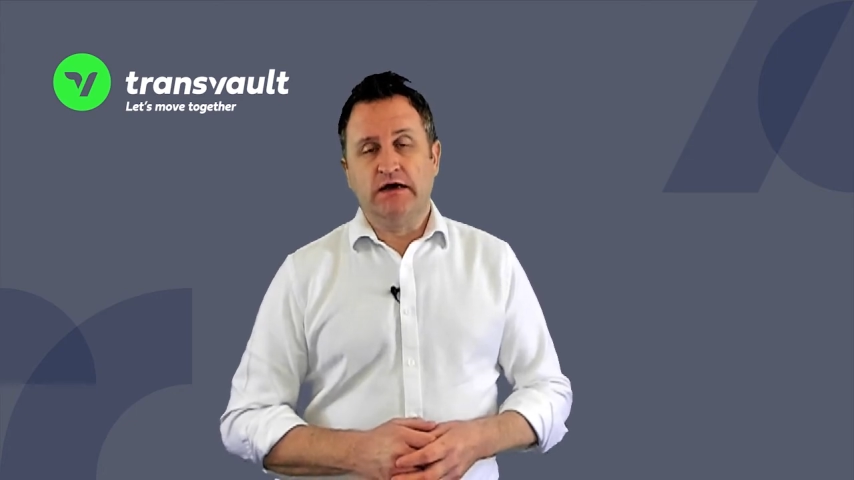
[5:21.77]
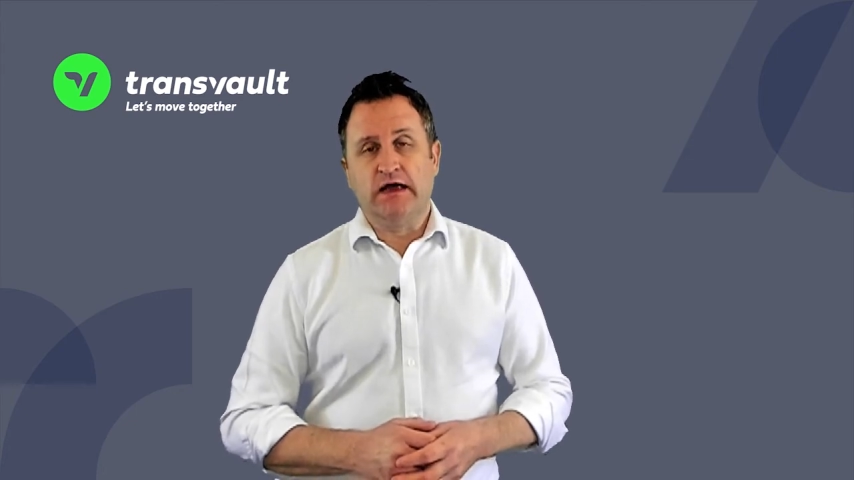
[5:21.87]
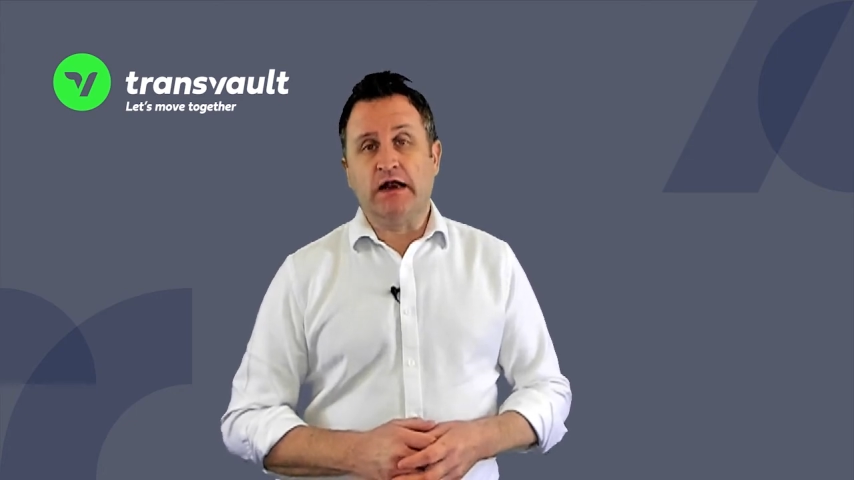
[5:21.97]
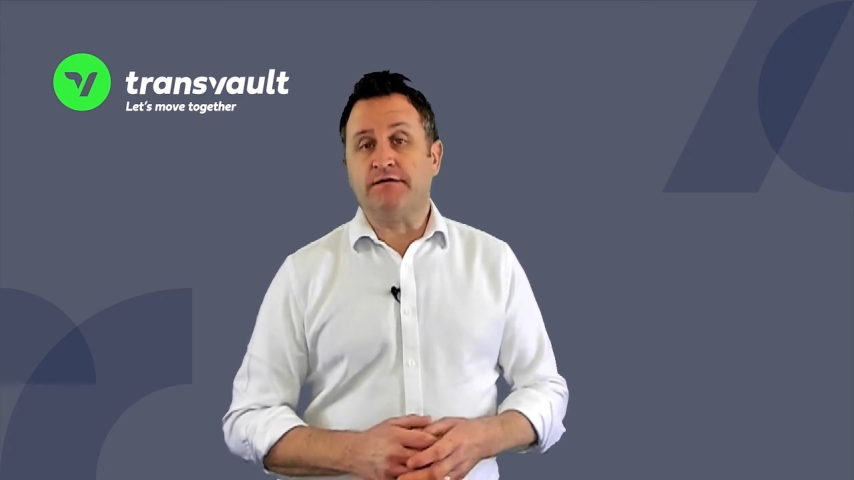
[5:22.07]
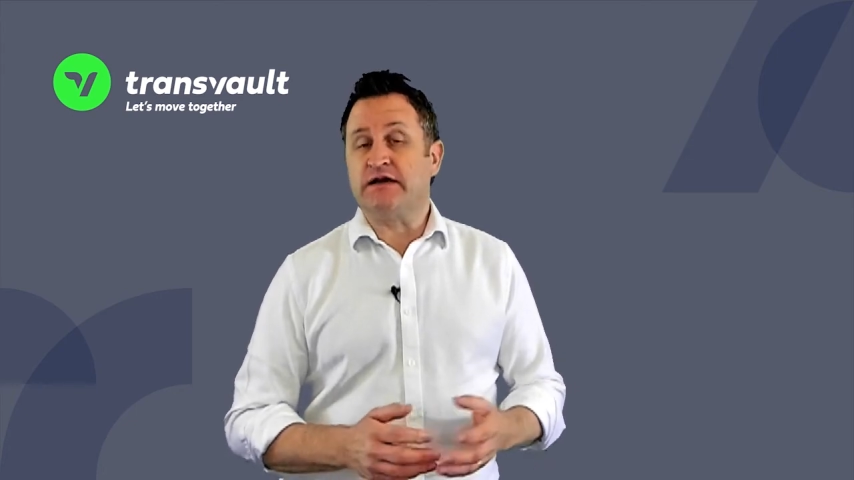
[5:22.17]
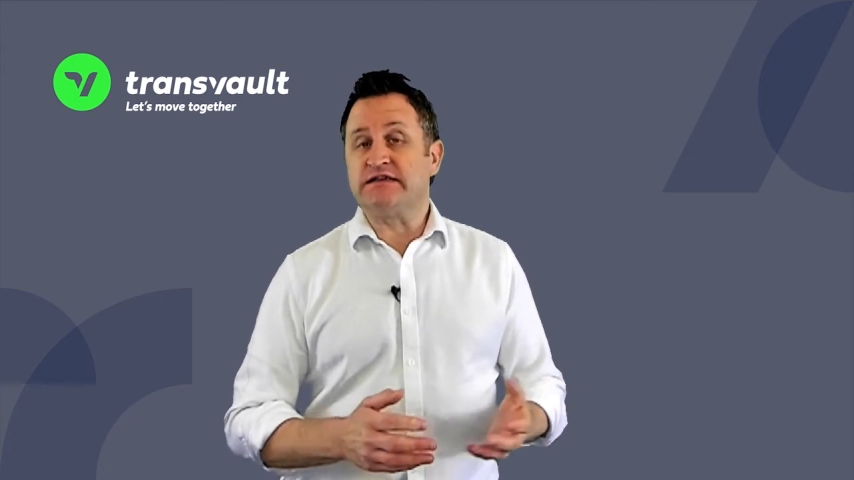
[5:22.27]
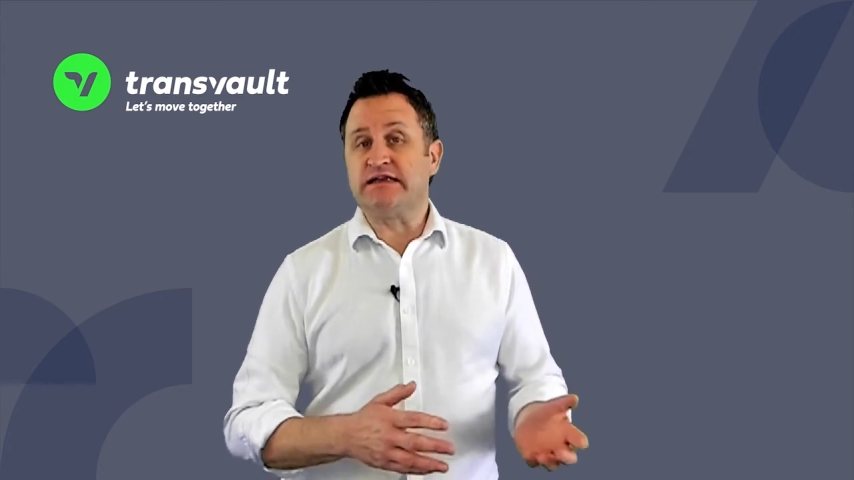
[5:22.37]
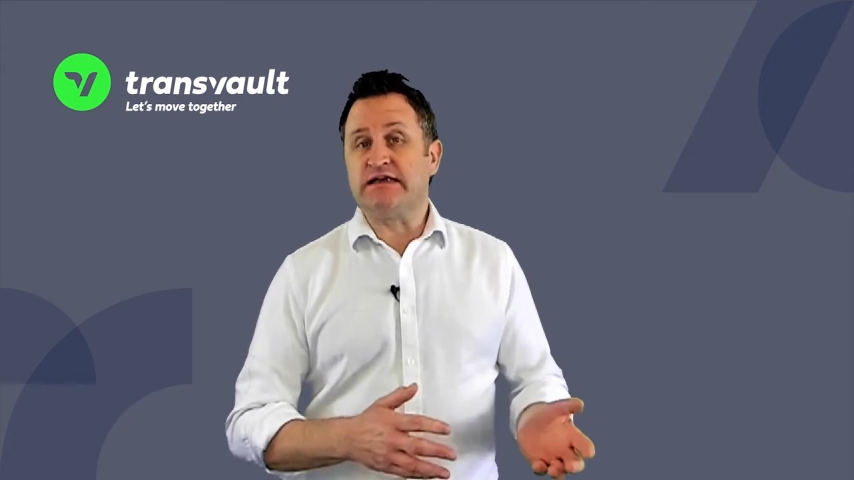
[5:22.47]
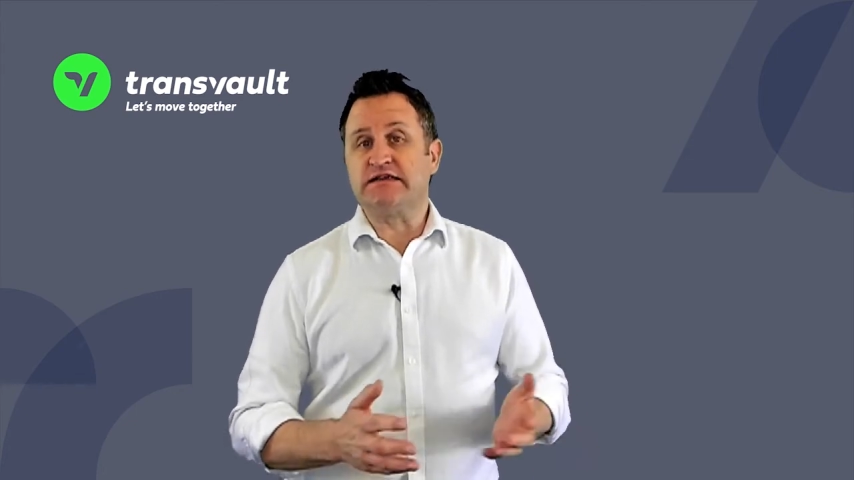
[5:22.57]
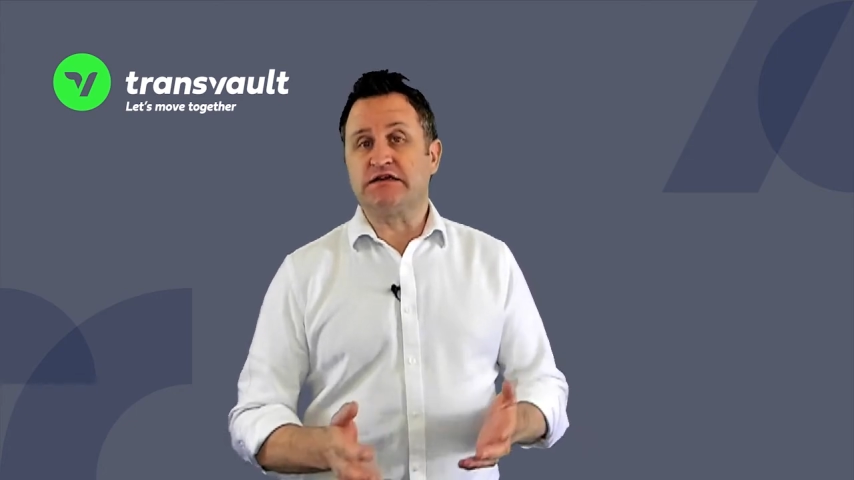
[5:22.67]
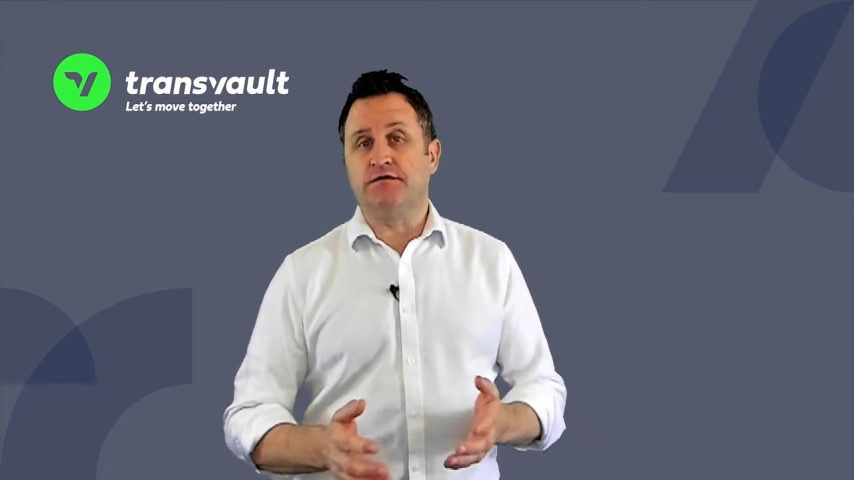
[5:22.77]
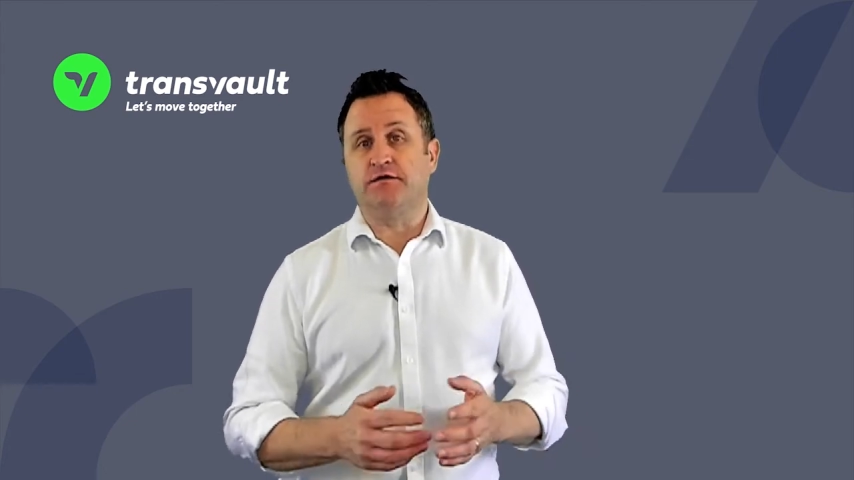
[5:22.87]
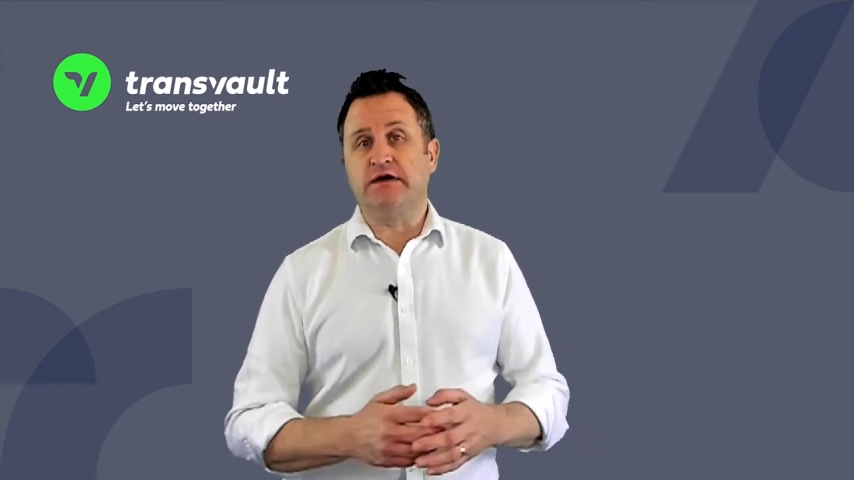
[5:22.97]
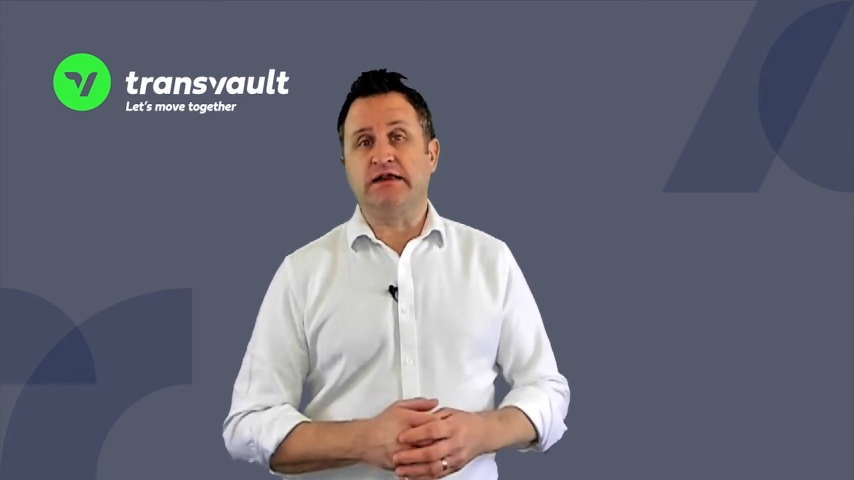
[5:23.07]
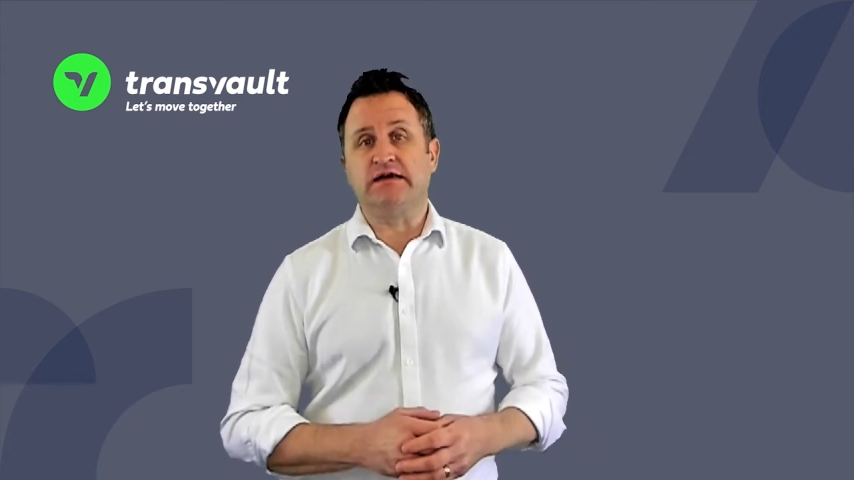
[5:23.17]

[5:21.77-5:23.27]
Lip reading: In advanced eDiscovery,